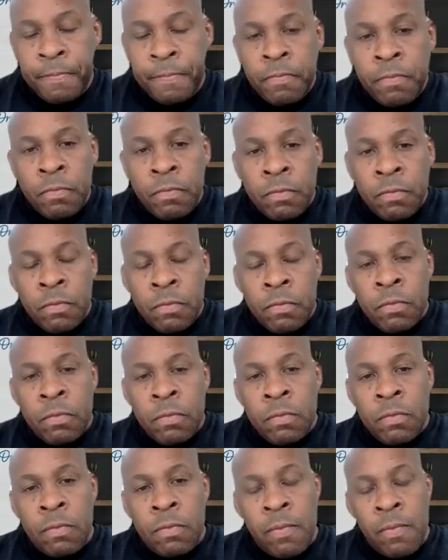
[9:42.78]

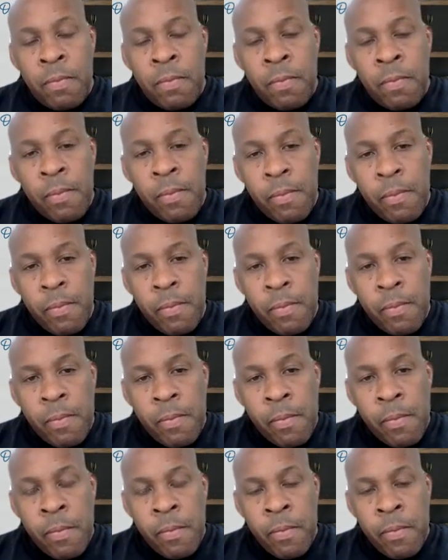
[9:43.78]

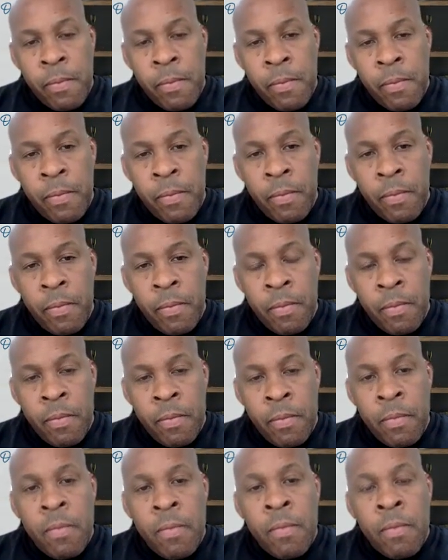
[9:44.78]

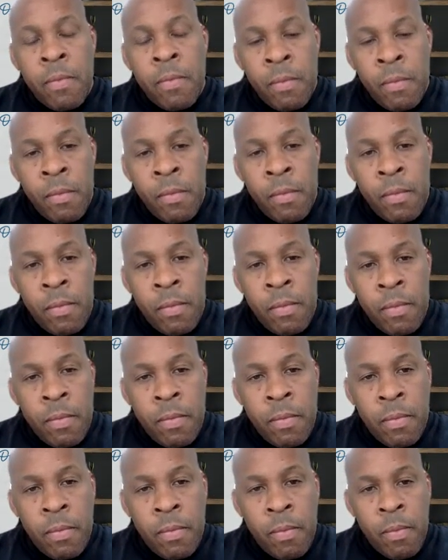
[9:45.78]

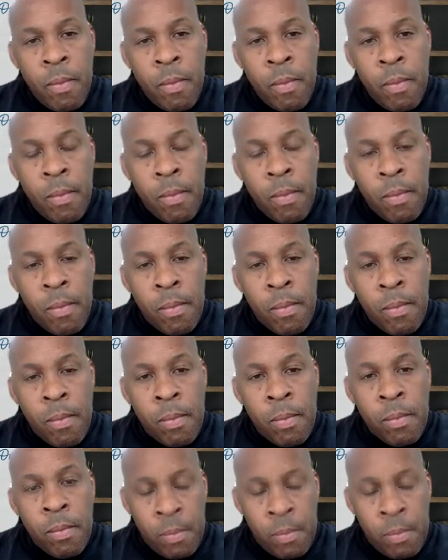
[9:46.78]
No words are spoken by the person on screen.